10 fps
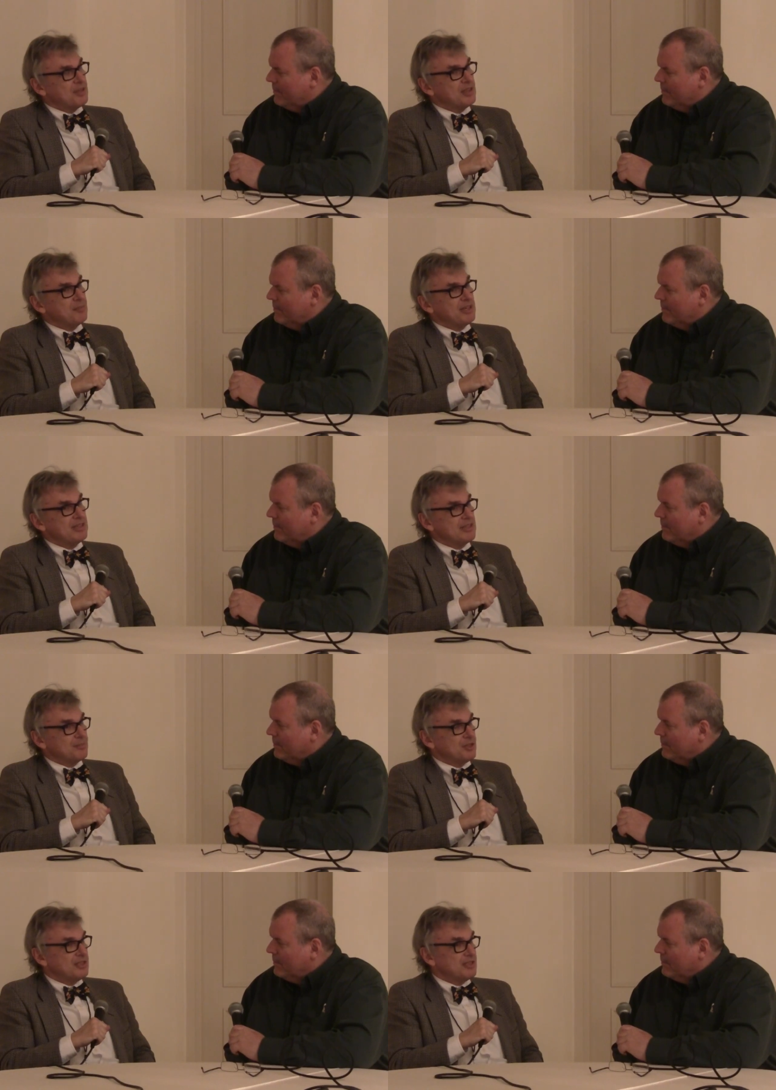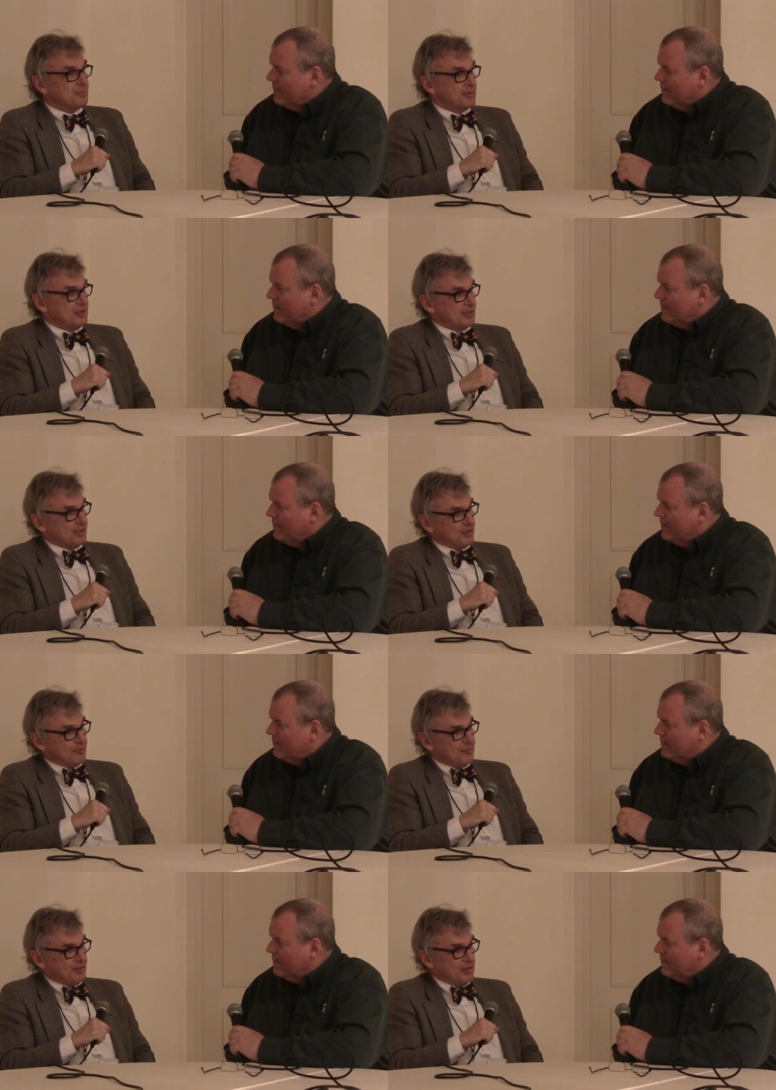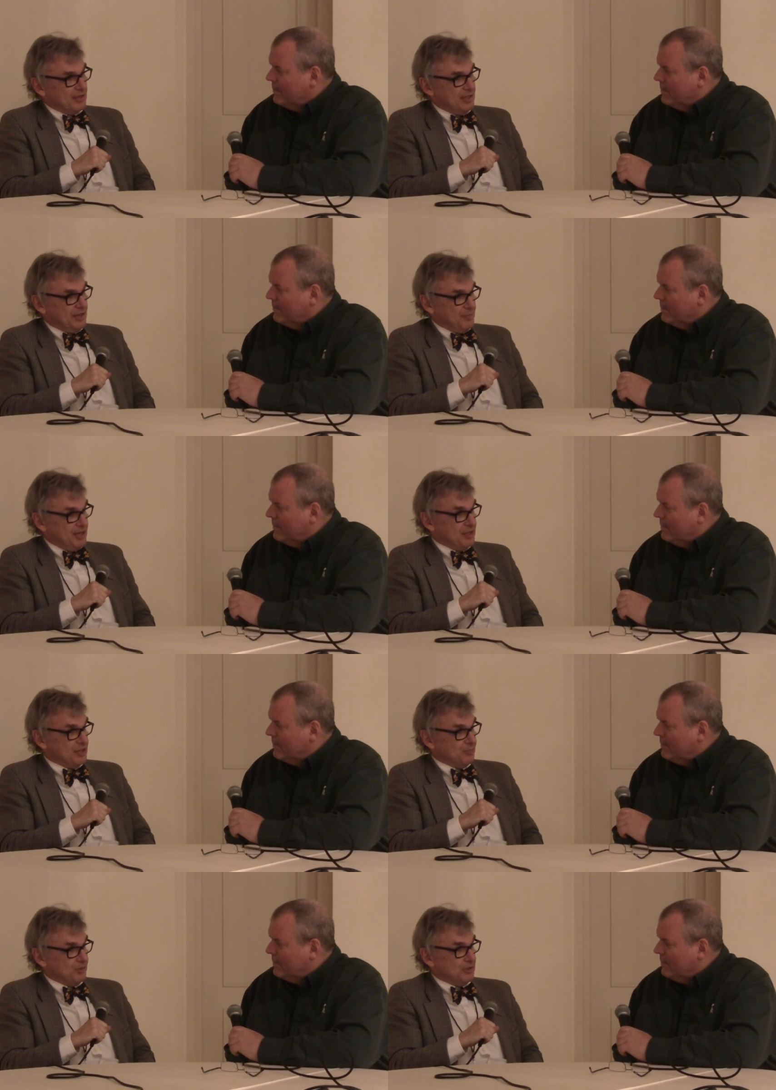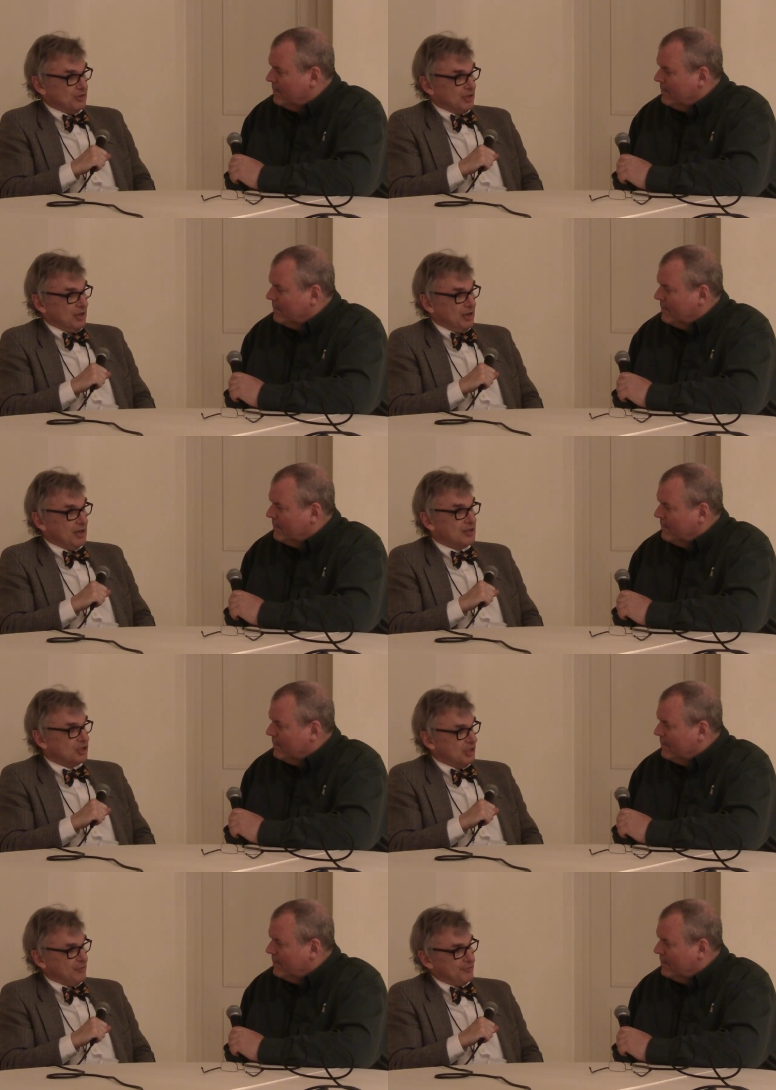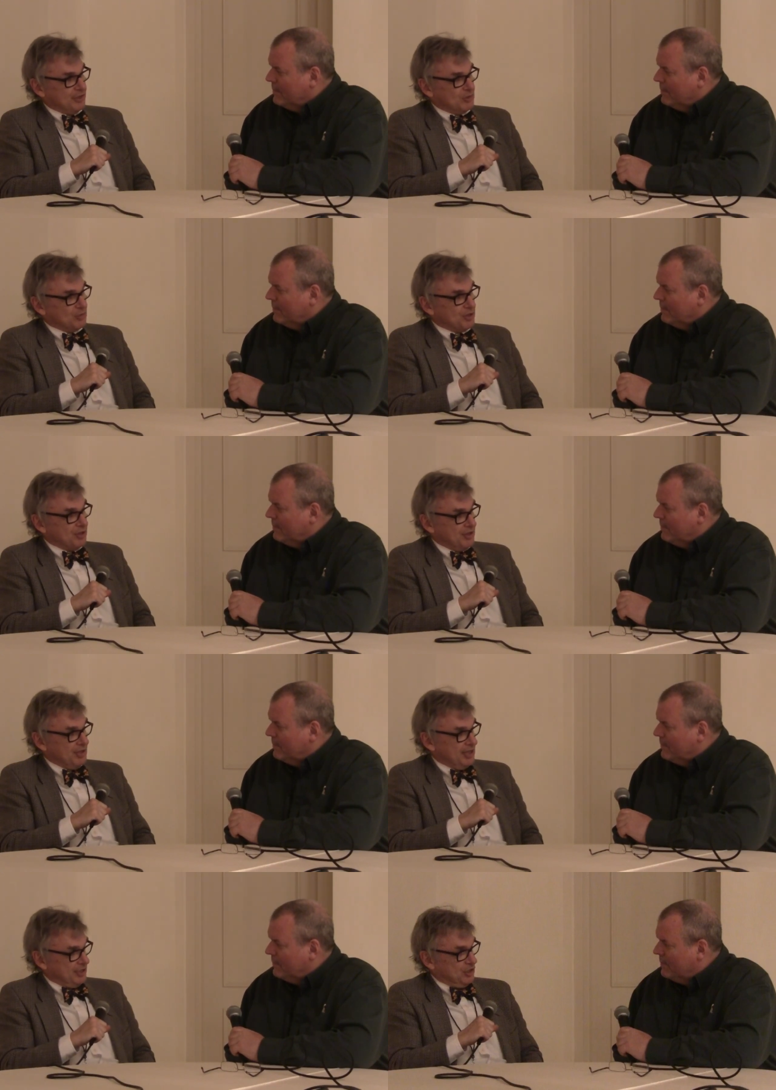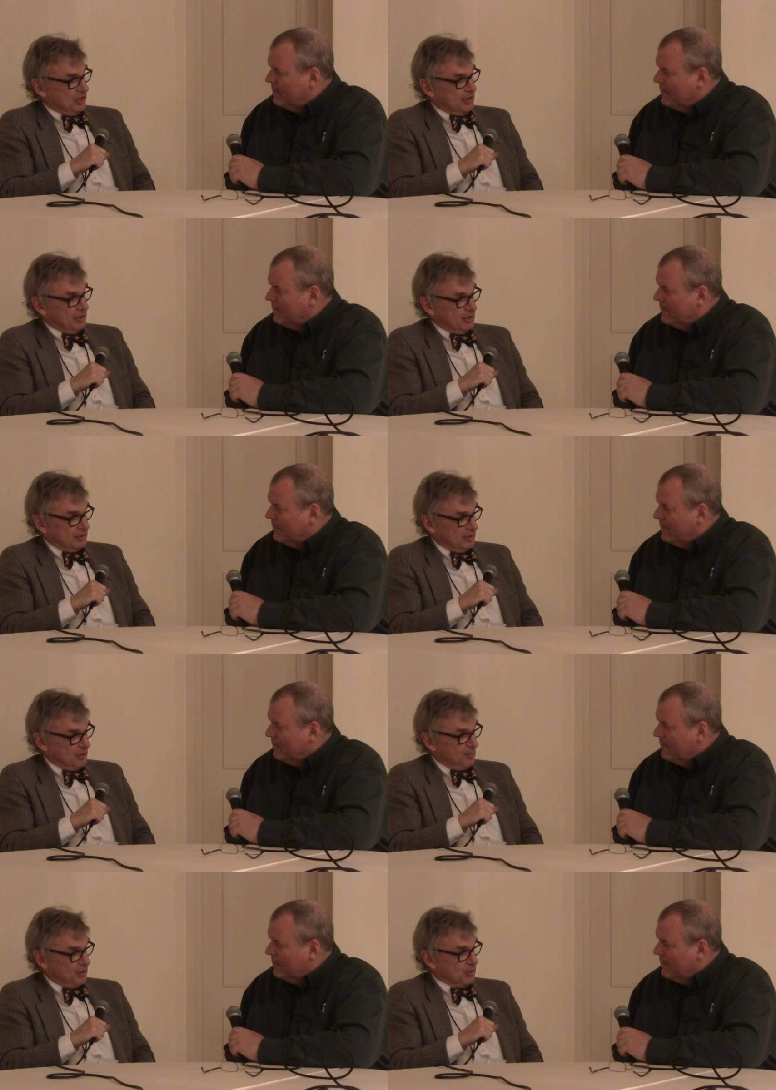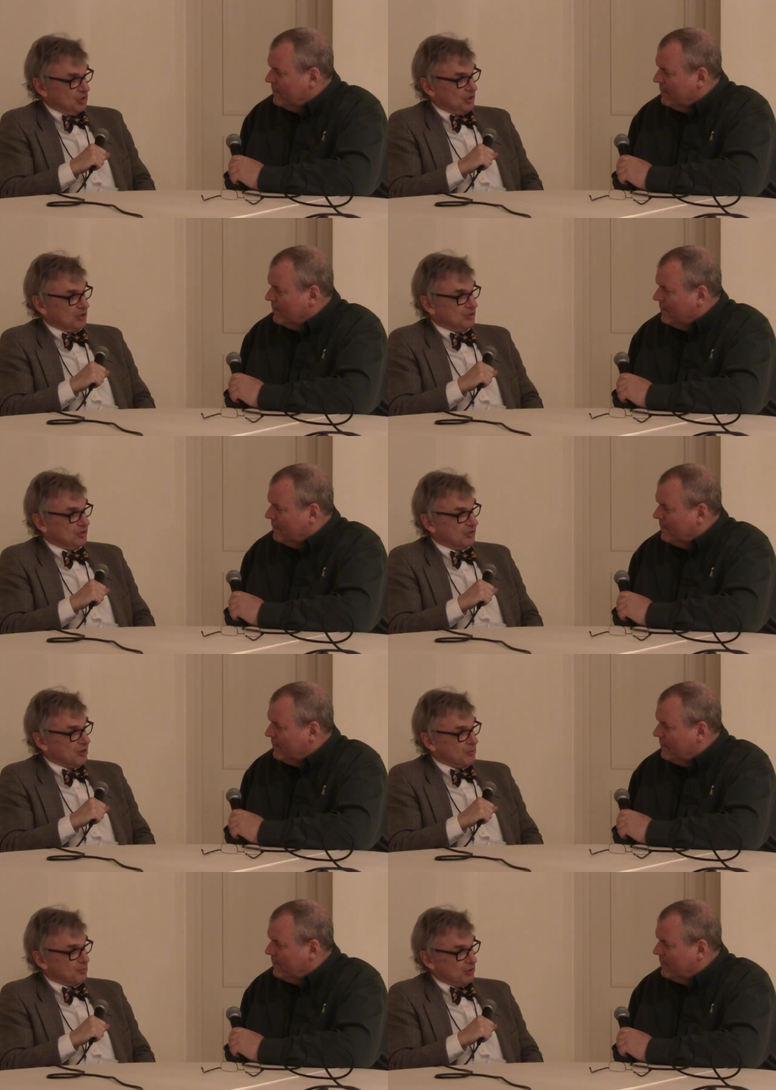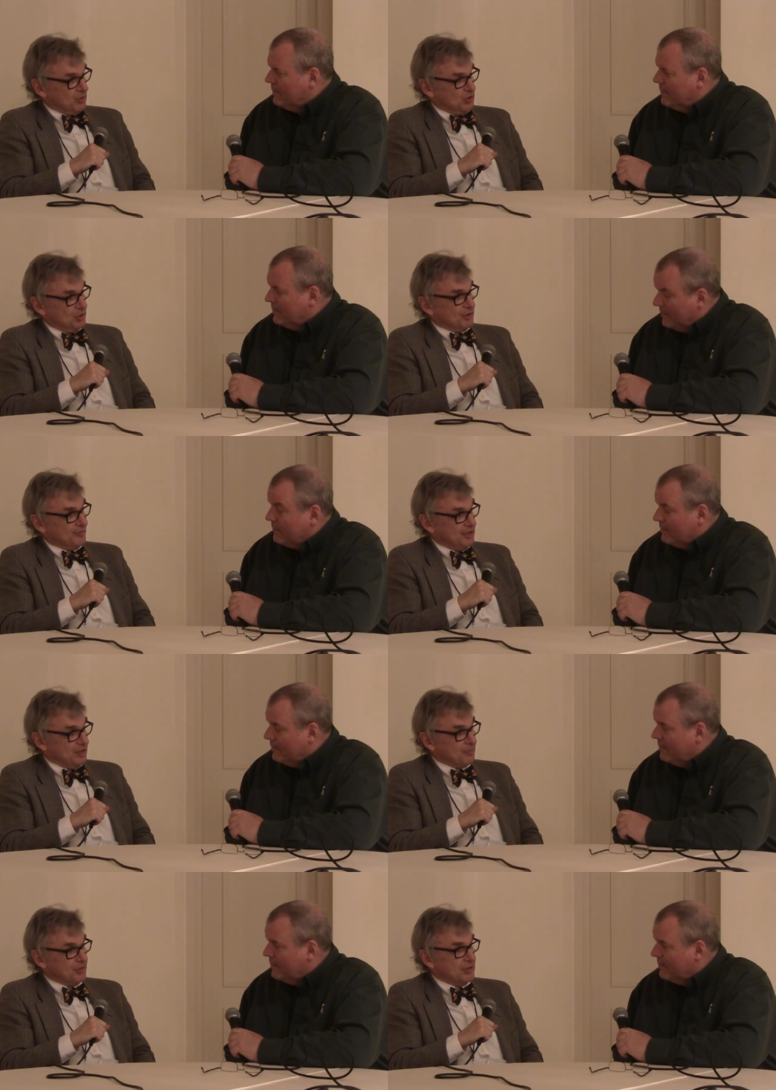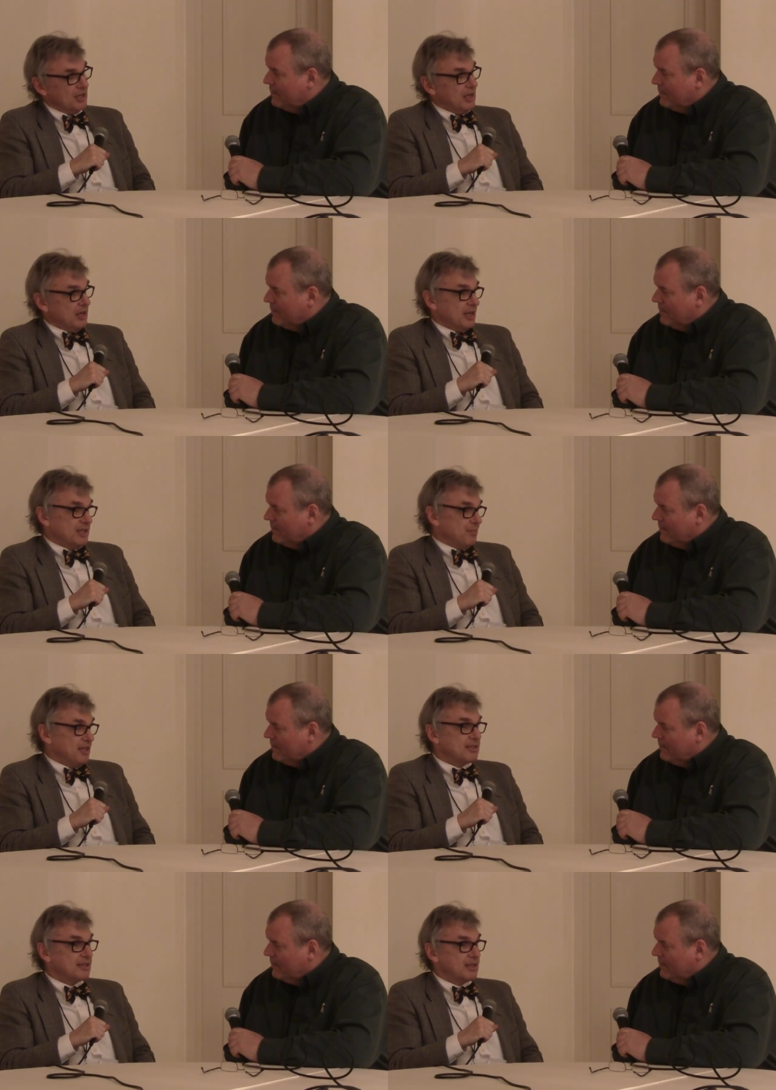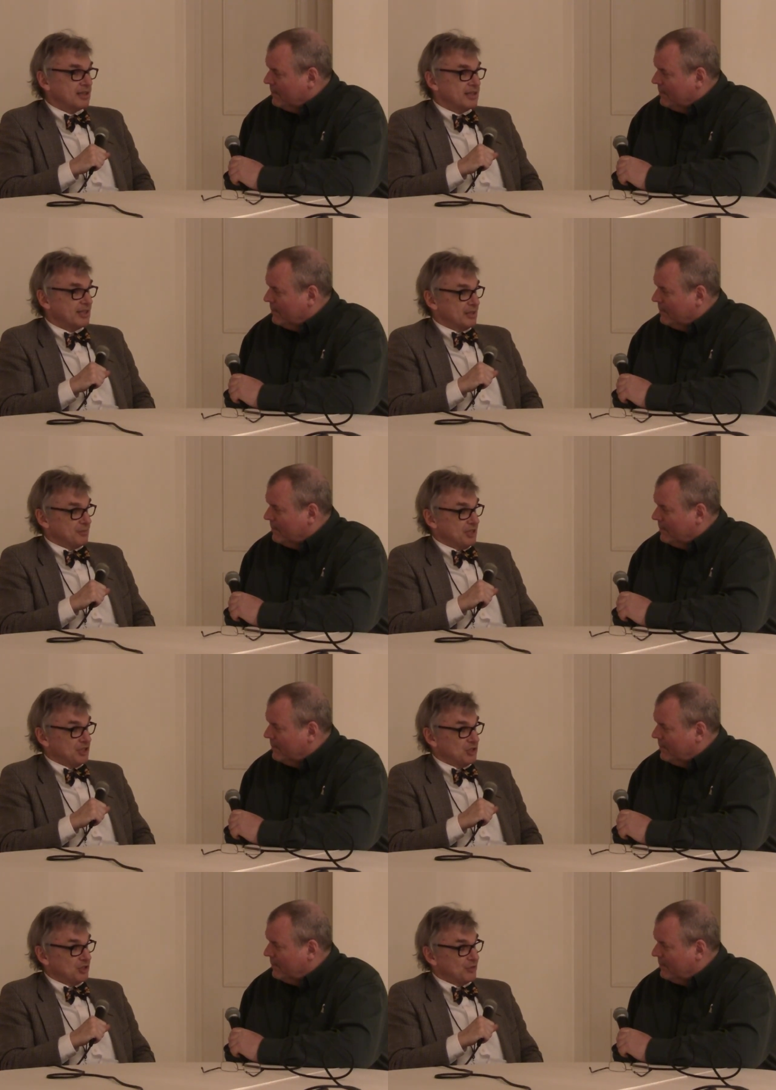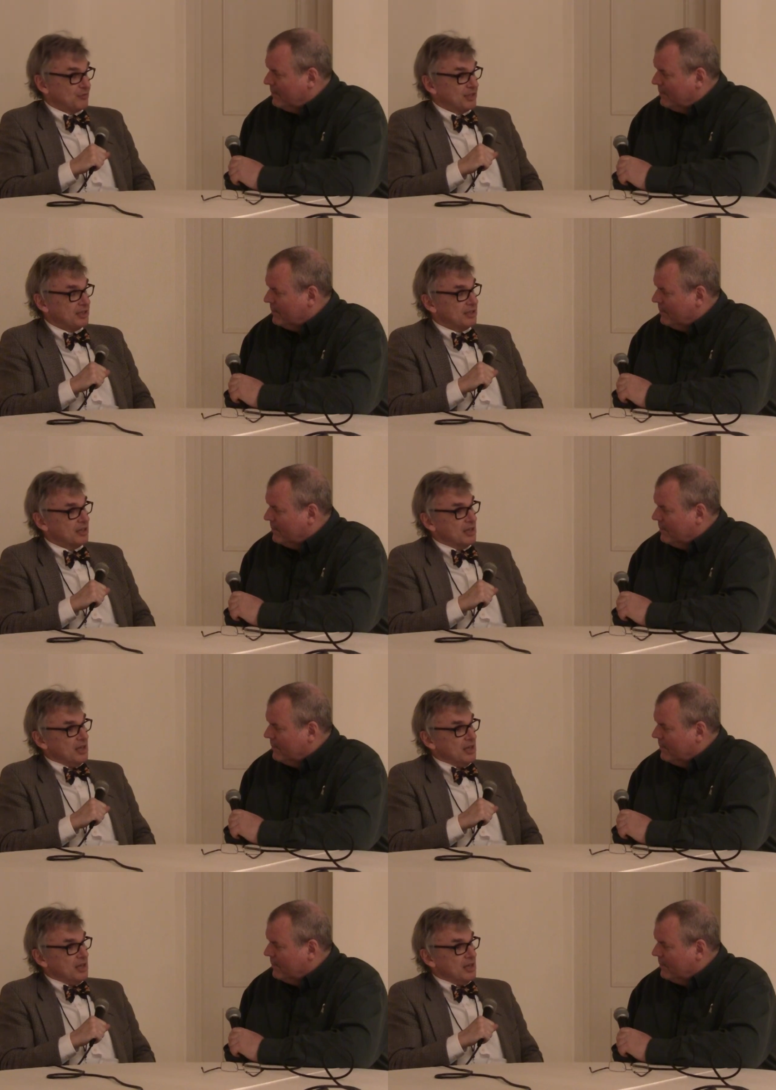Speaker 1: I mean, the basic principles of uh, lean management are largely found within the agile approach and Scrum approach to development. It's basically an adaptation of lean